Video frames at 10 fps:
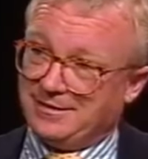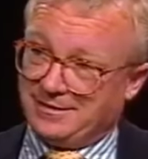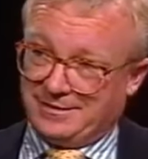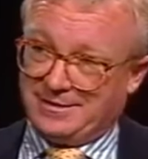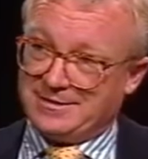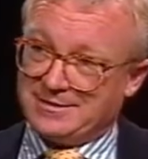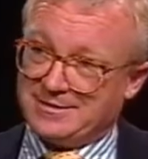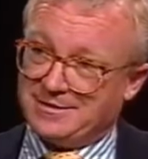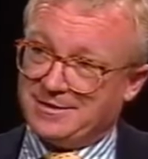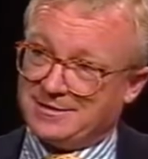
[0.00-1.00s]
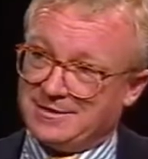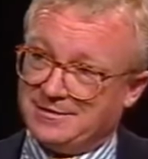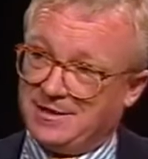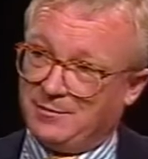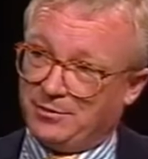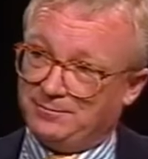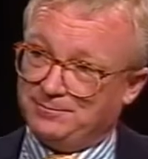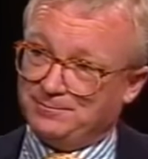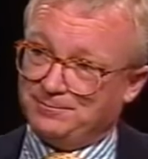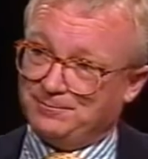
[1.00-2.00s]
In Kansas City, it's a dump.
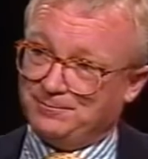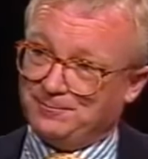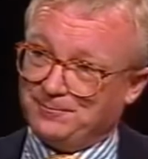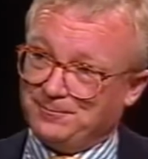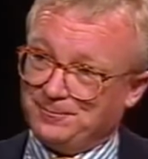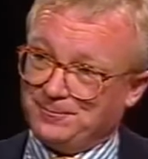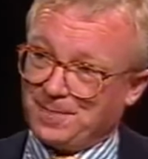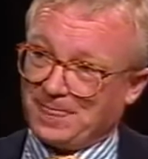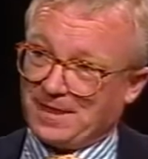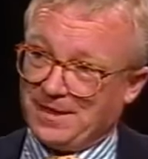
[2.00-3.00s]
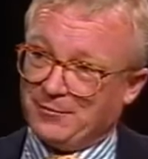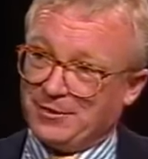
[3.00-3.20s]
They